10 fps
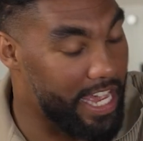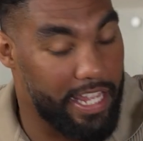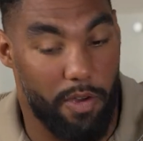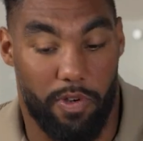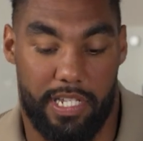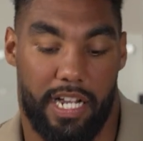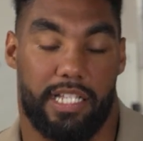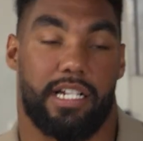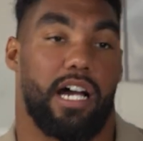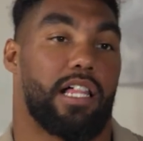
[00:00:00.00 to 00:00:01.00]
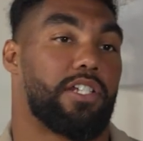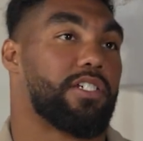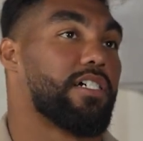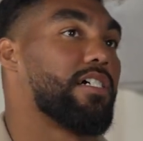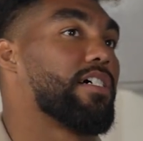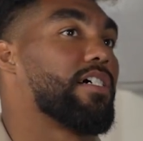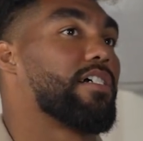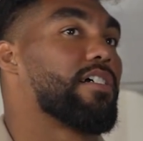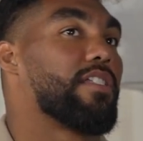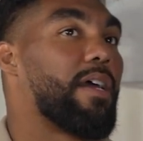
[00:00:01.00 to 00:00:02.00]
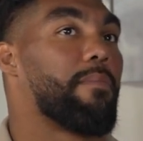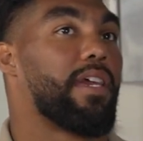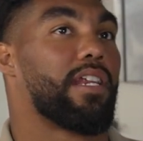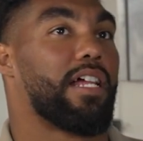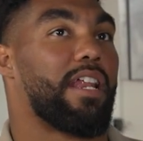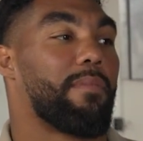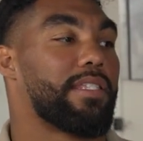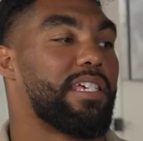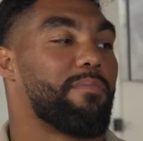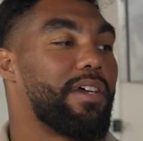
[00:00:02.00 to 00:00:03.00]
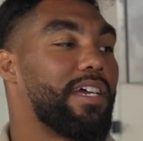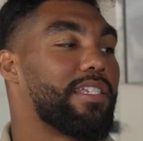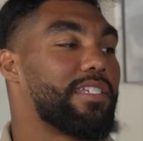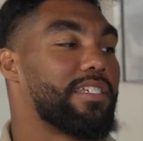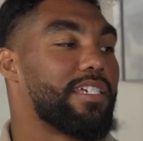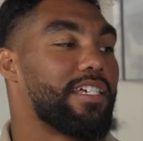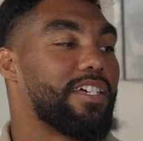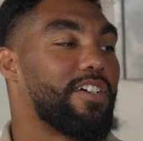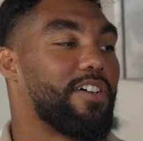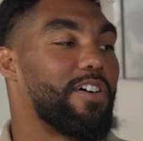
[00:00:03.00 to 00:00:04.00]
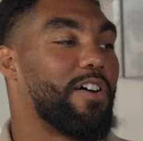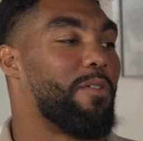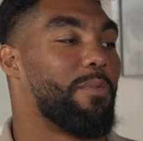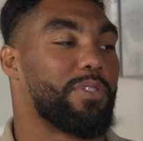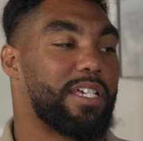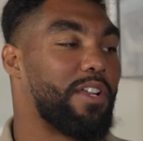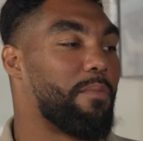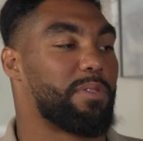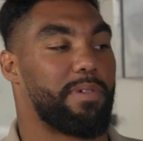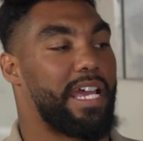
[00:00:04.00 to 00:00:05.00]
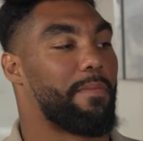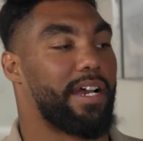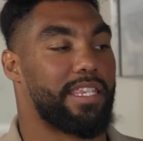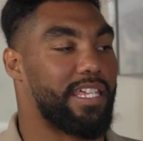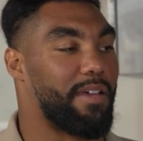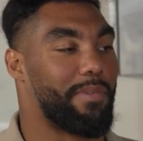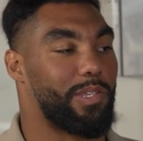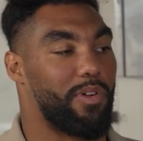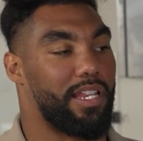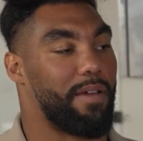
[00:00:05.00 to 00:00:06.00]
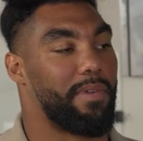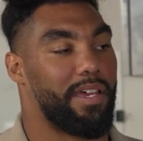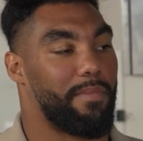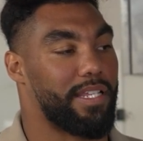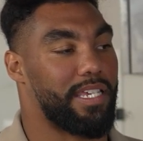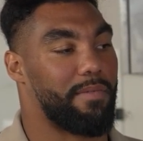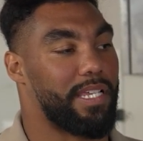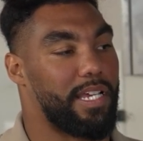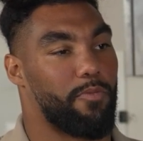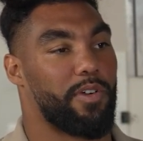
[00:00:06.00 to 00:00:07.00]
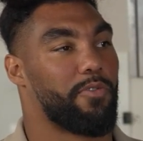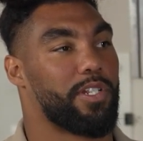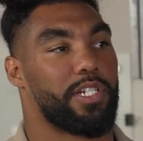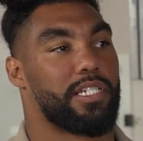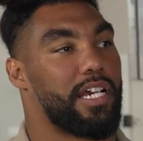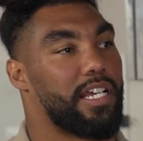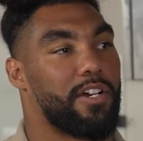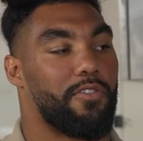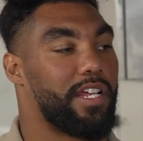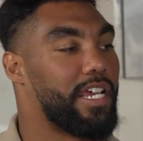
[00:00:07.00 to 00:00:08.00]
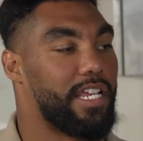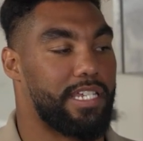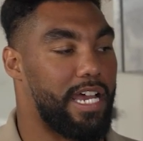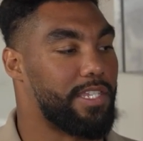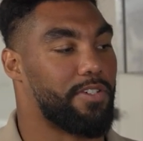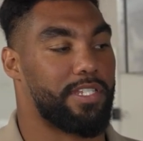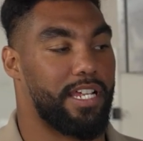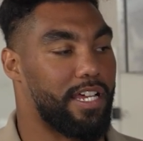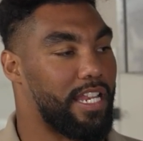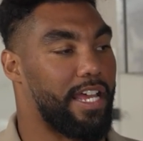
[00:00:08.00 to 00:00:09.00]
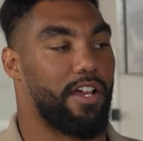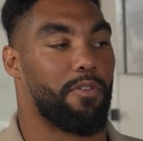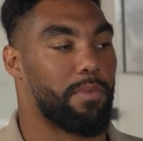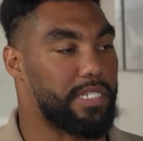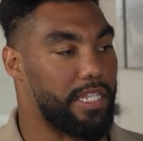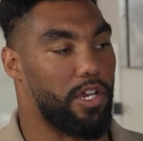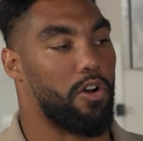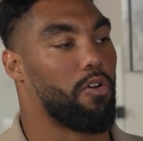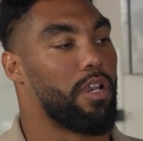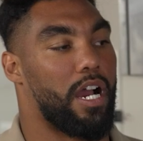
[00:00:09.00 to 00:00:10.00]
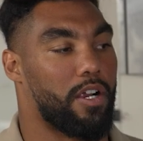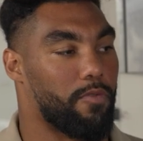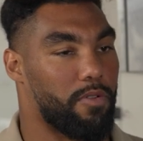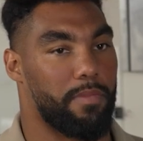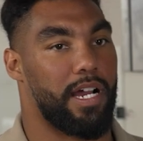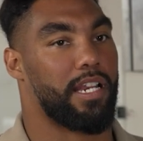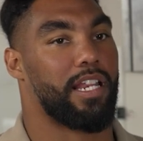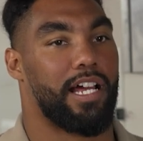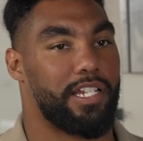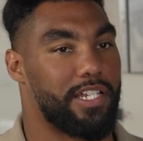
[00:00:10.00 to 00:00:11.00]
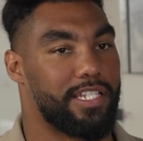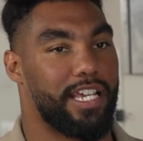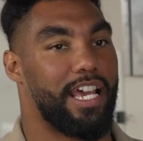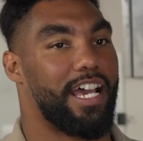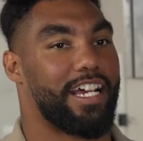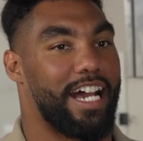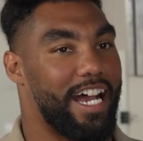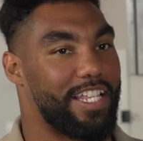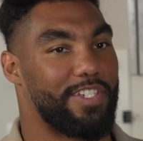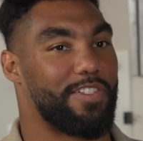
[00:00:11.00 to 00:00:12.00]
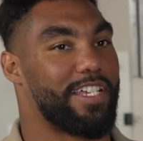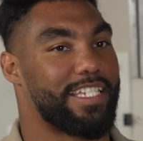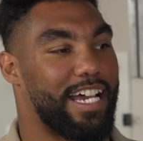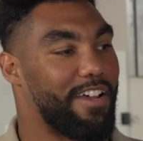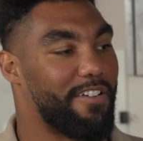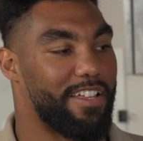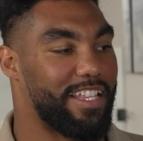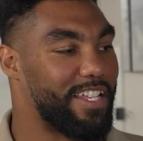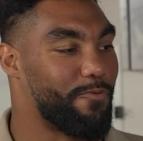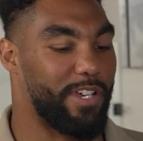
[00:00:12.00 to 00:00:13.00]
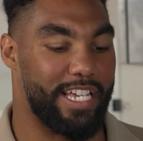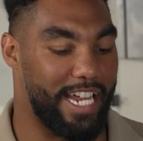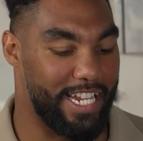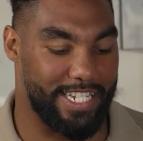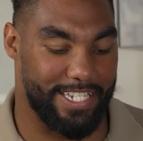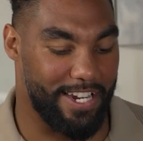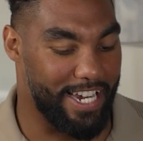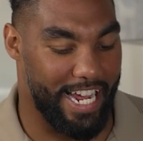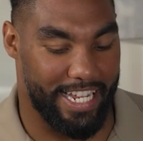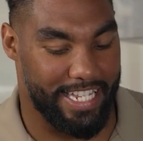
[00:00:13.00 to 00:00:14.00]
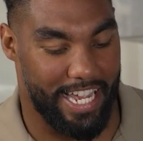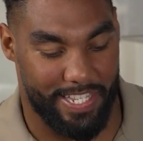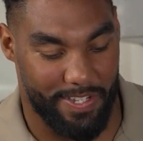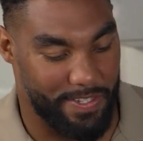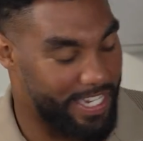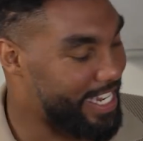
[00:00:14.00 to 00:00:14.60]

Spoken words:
Yeah, and then once I got to college, like me and a lot of my teammates, it almost became like a thing between like me and my teammates. Like we were just like going and getting tattoos, and it like almost like the whole locker room kind of like just got into this, like we kind of just started liking tattoos, and